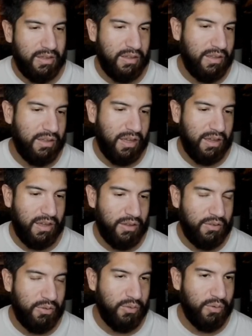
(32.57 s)
the
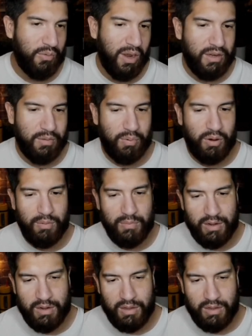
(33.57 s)
ticket to the right
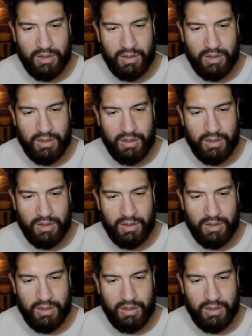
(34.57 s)
department.